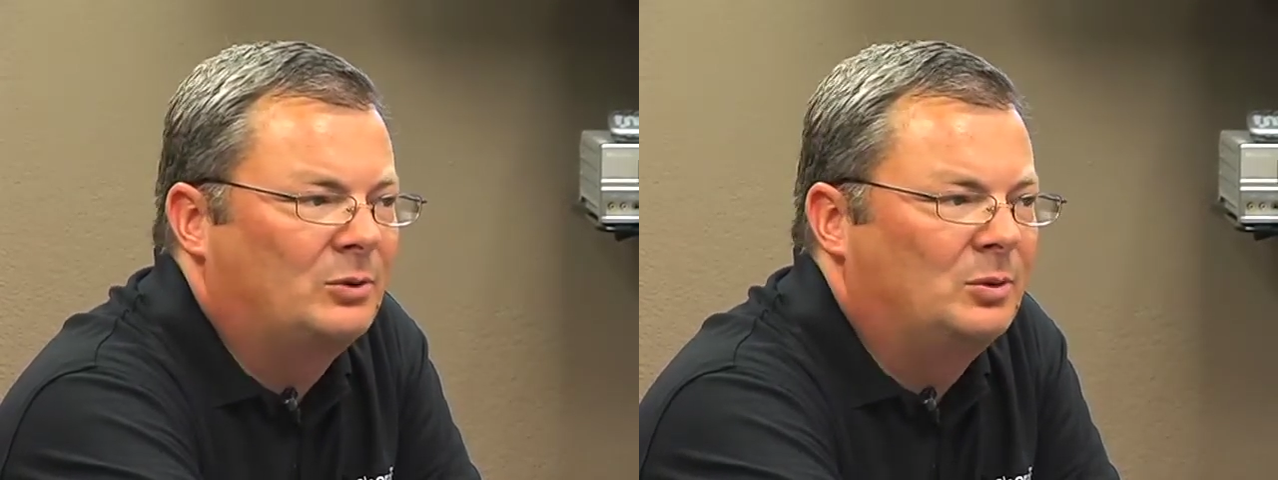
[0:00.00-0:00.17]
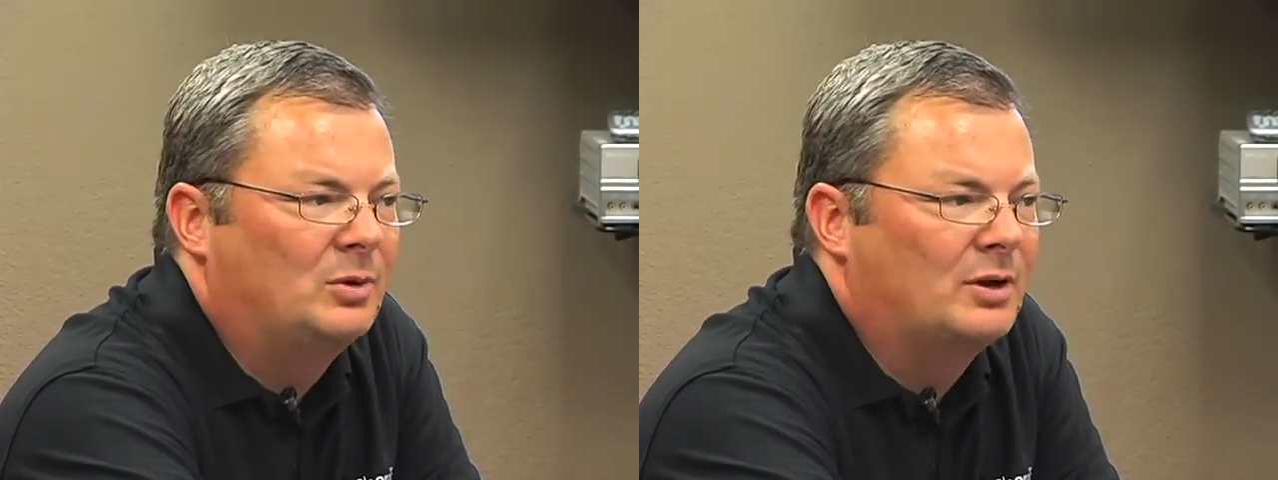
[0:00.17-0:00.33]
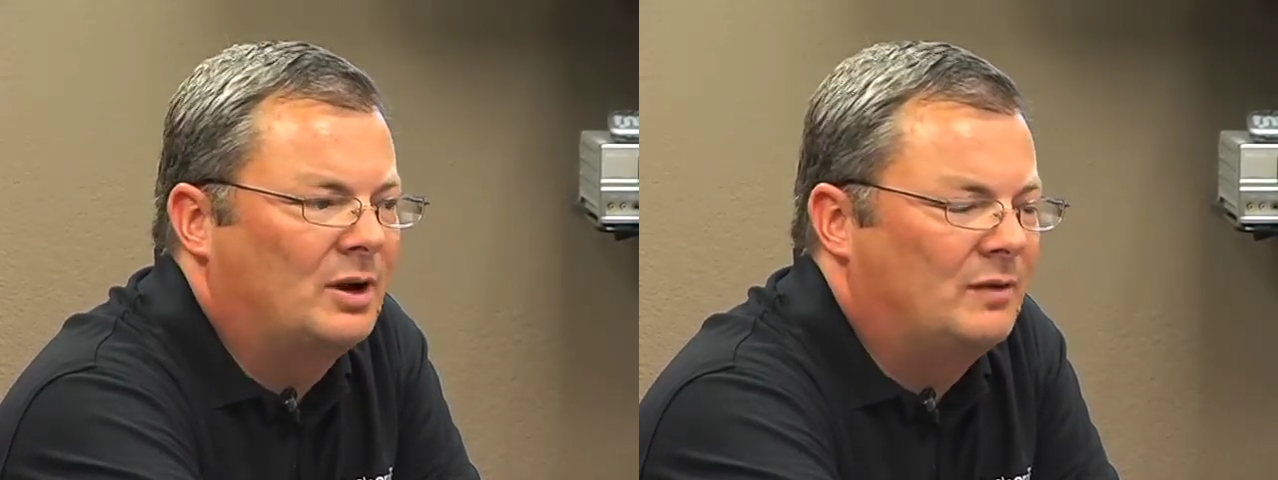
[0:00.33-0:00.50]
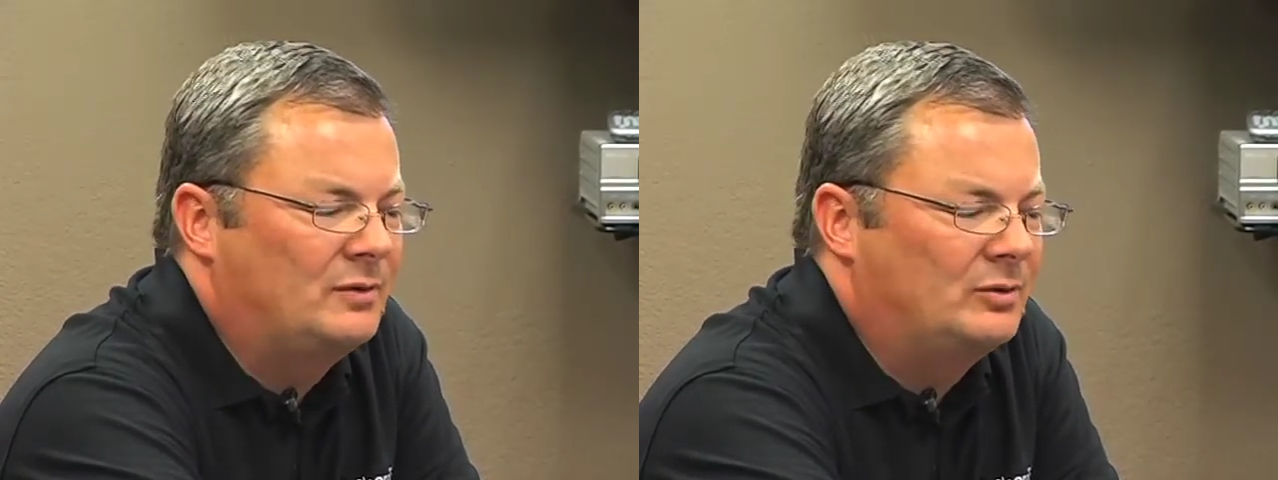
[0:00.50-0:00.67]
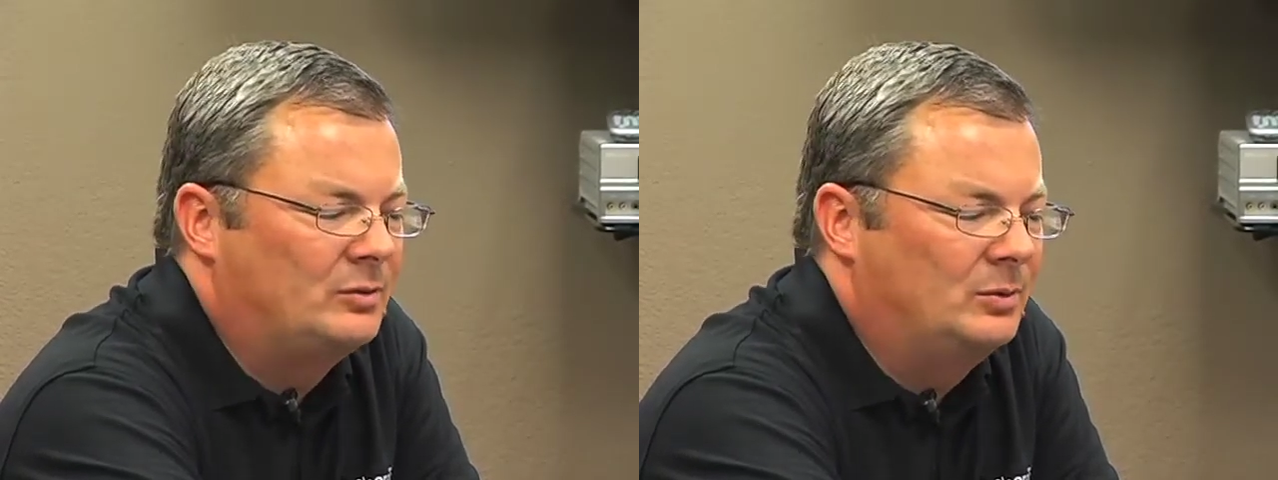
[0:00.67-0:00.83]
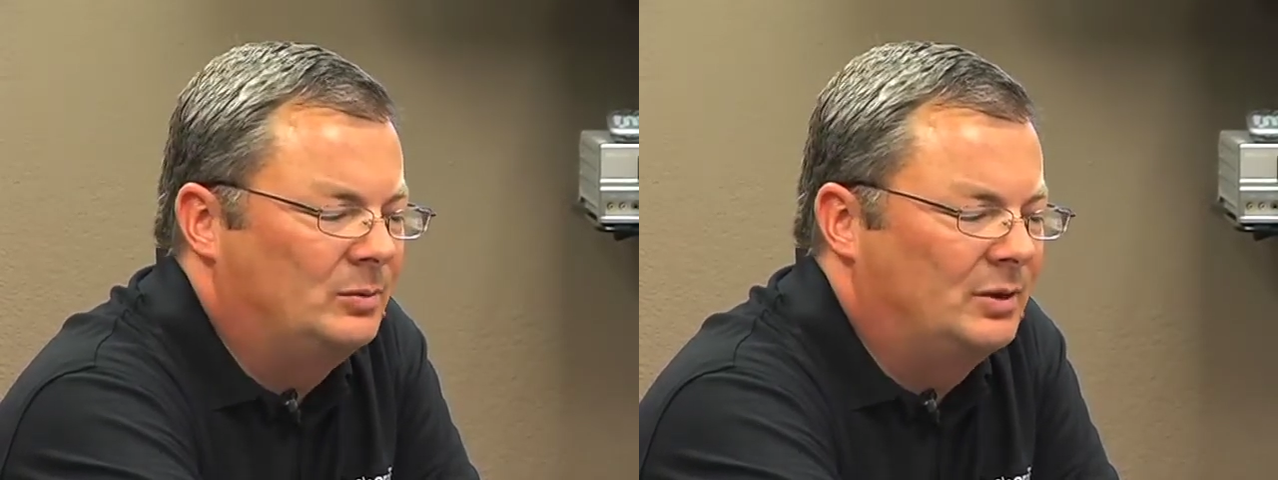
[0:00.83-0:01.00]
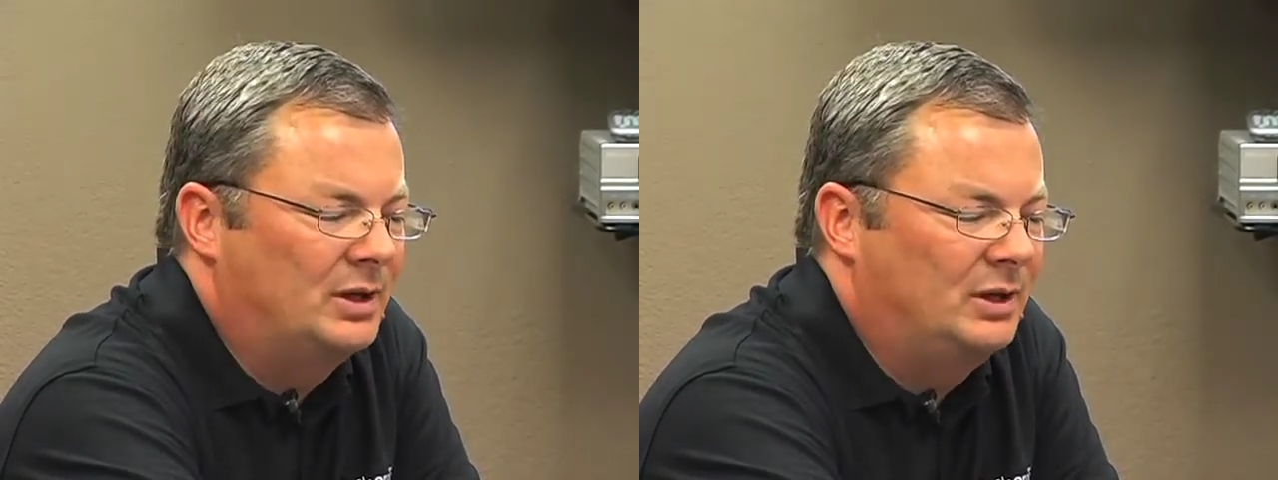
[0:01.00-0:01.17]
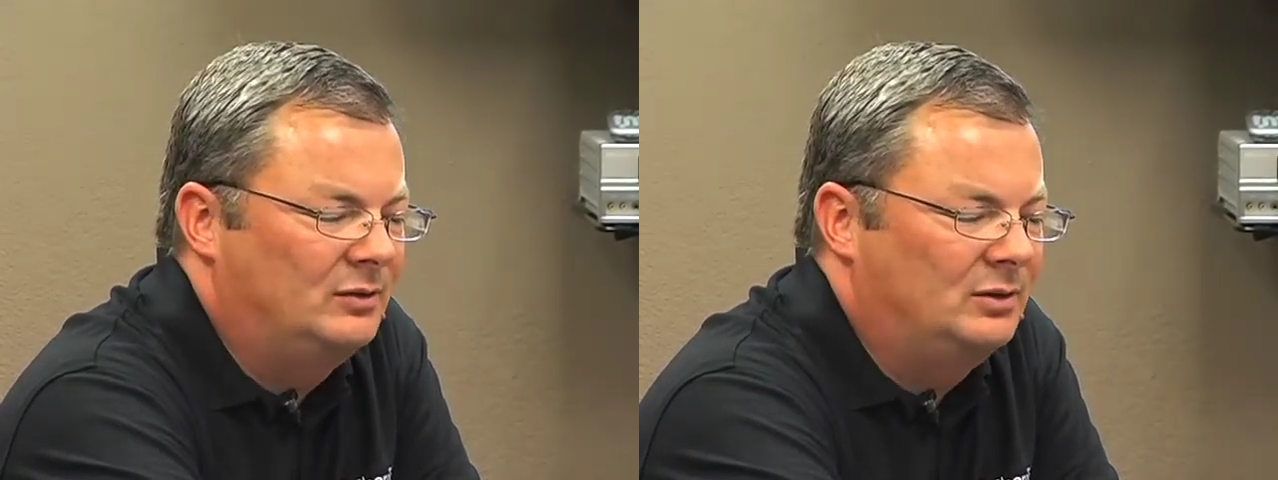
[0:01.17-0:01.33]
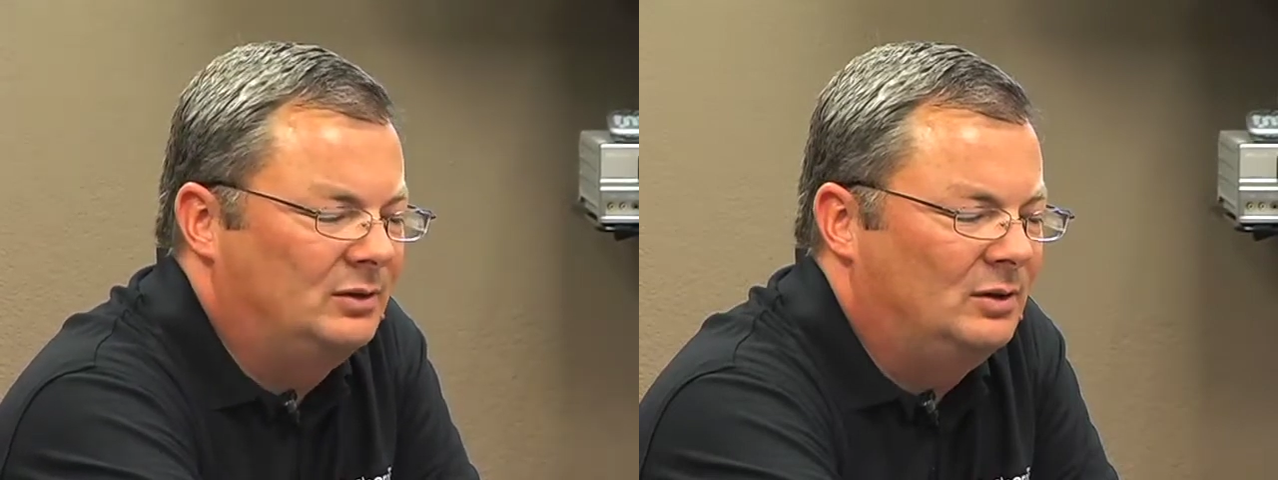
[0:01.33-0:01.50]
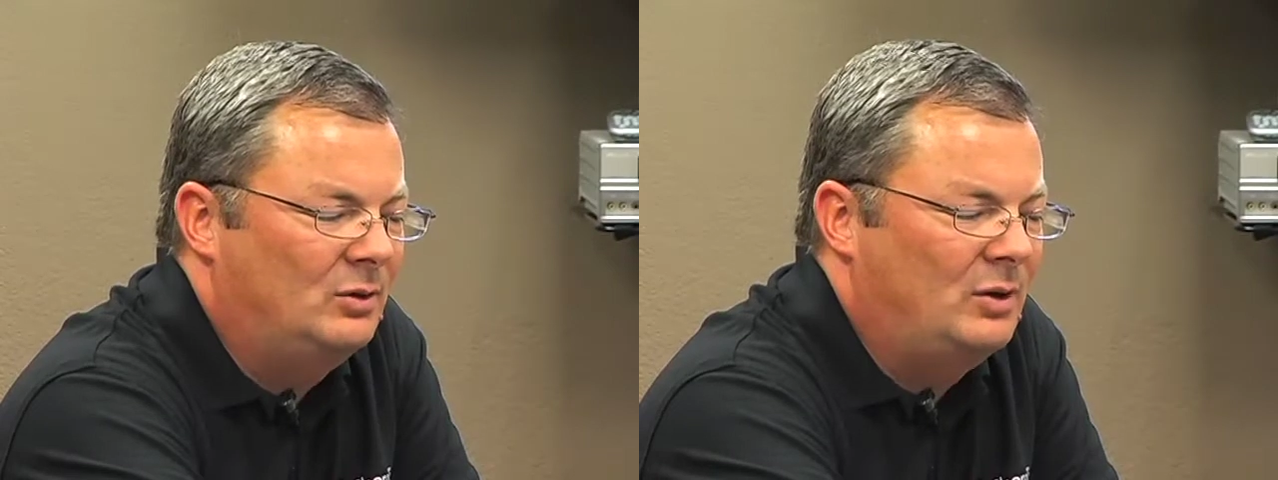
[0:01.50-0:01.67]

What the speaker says: room or conference room or kitchen,